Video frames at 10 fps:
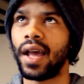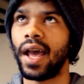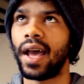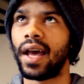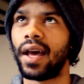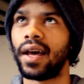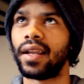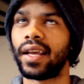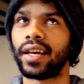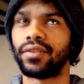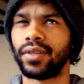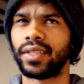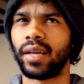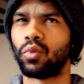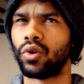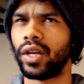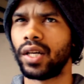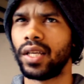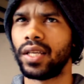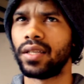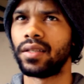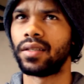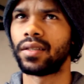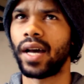and I guess you could say Maria is